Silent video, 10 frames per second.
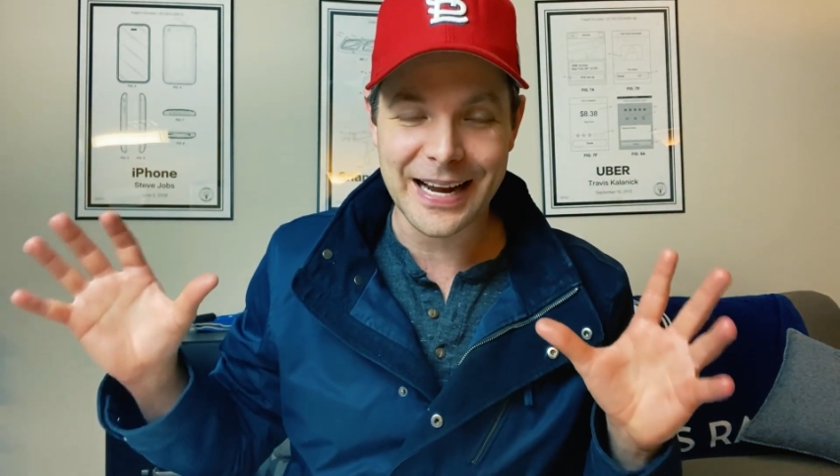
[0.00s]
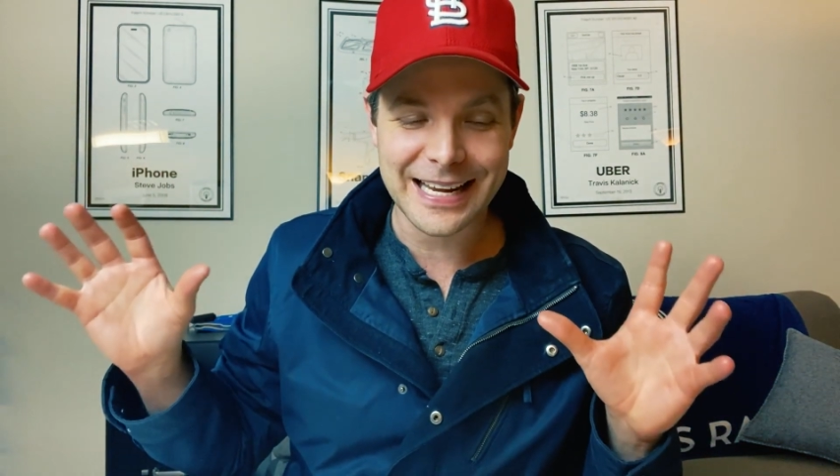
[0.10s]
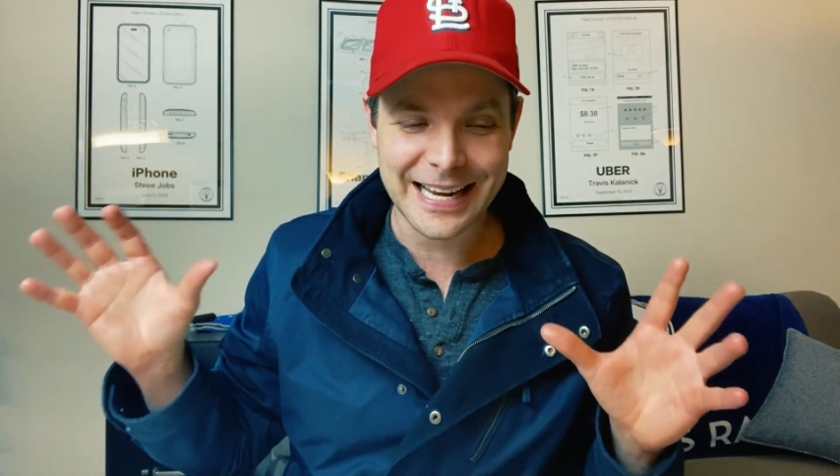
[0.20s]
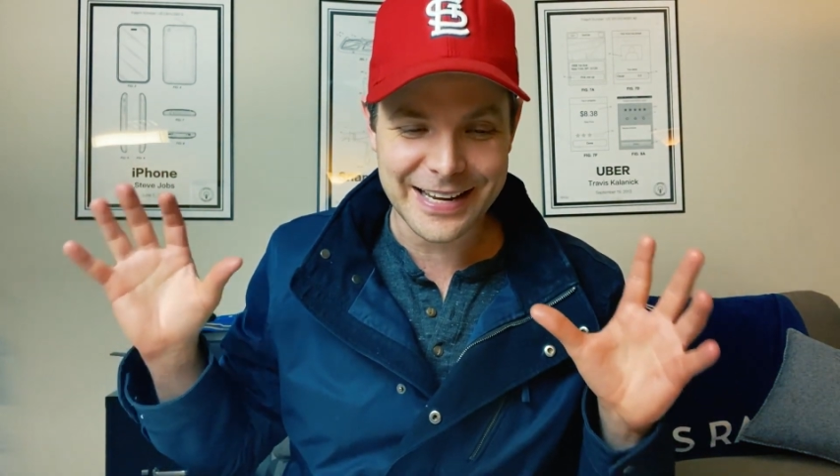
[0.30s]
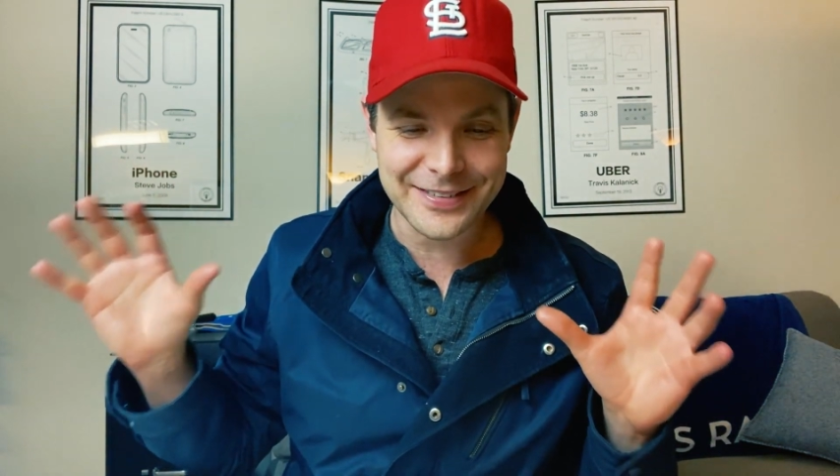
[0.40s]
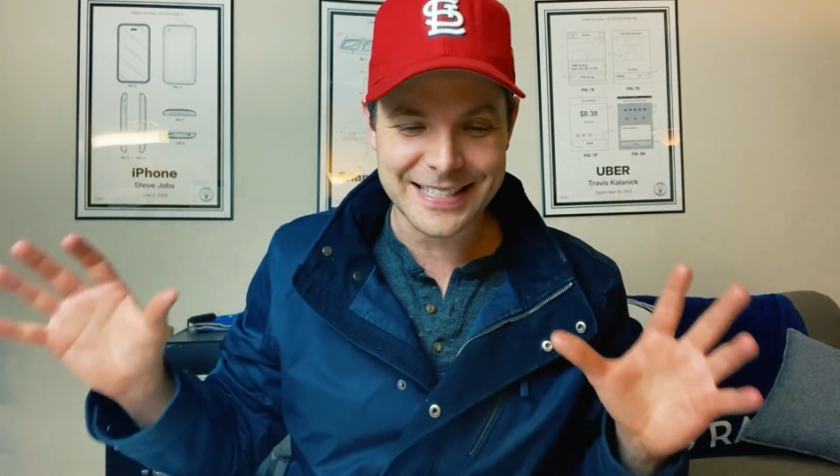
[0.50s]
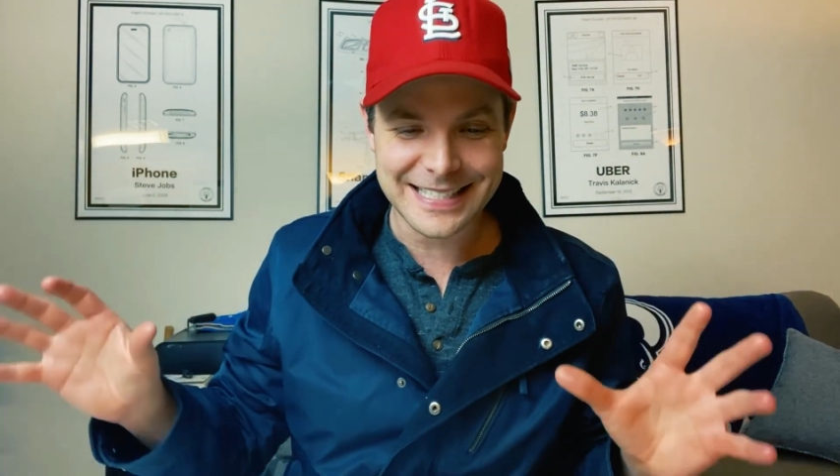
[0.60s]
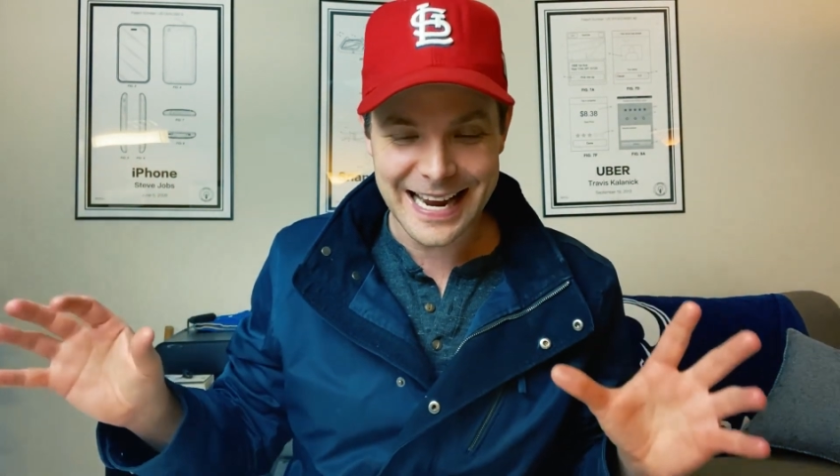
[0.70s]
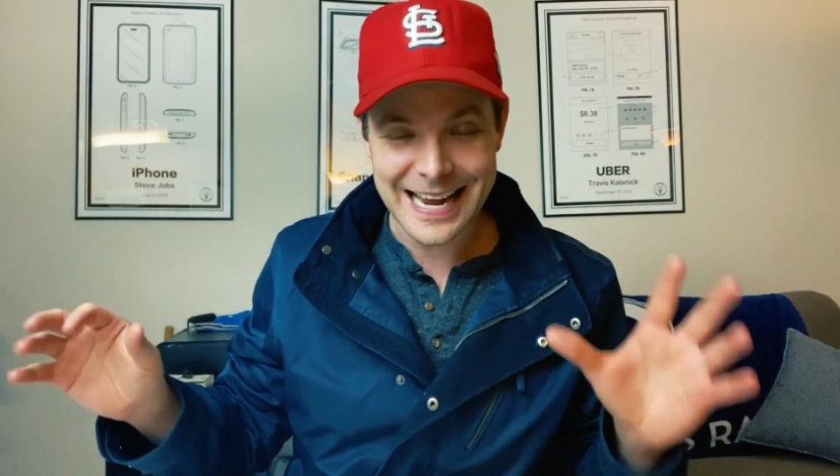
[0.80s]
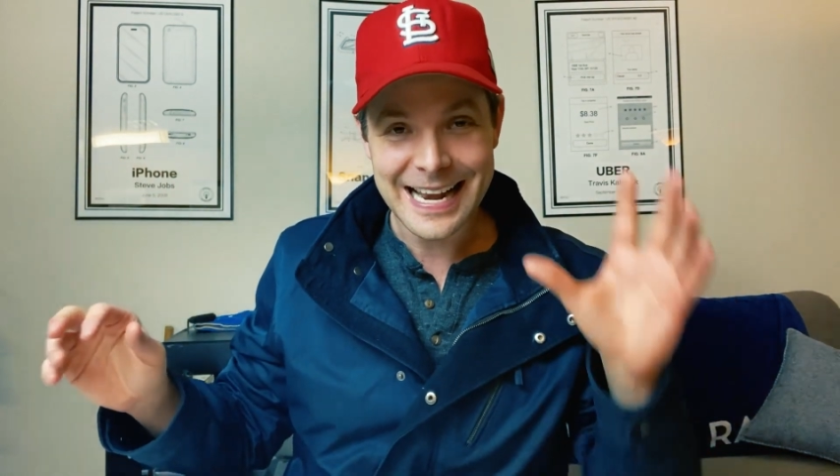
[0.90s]
I can't even
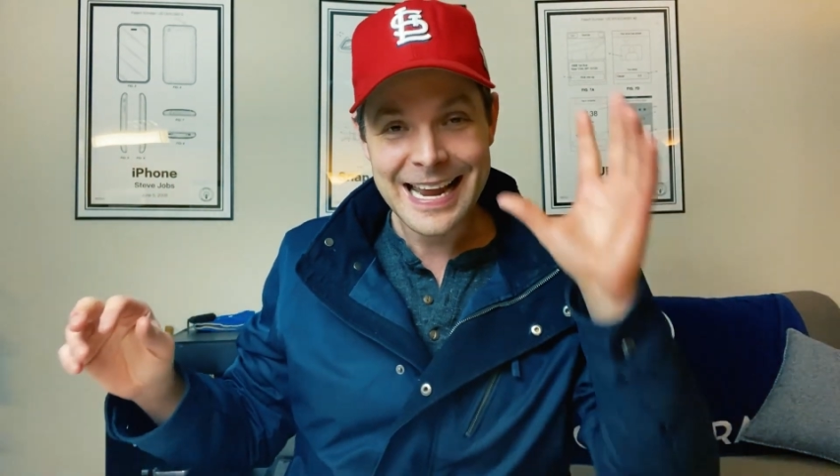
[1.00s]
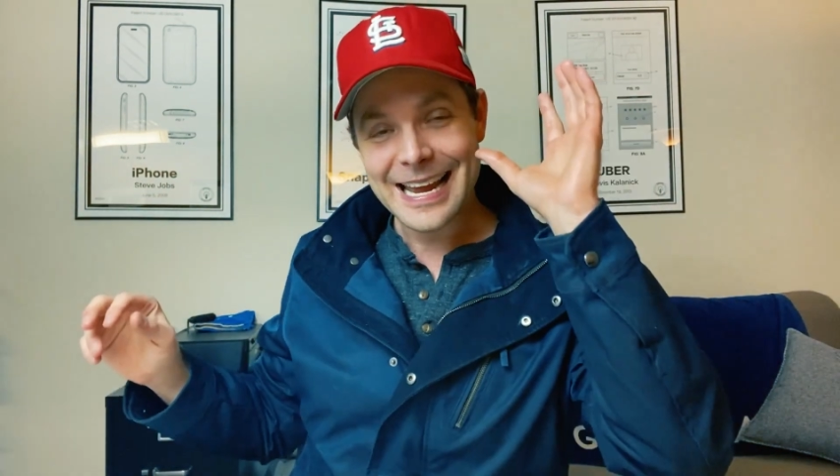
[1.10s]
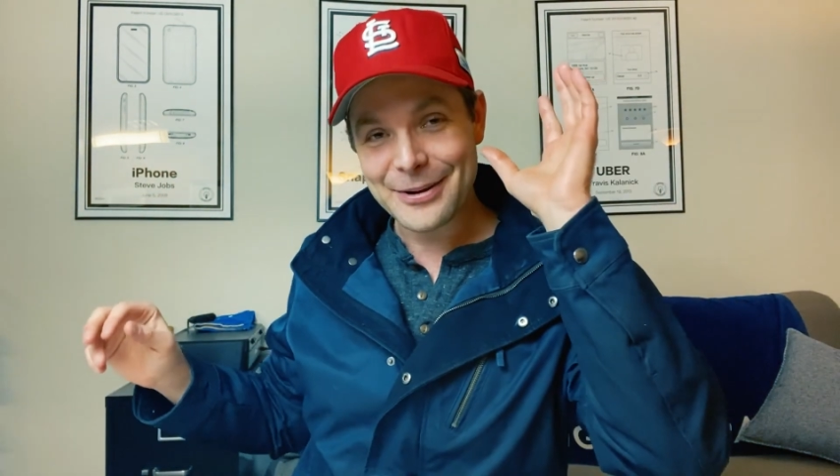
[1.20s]
say it.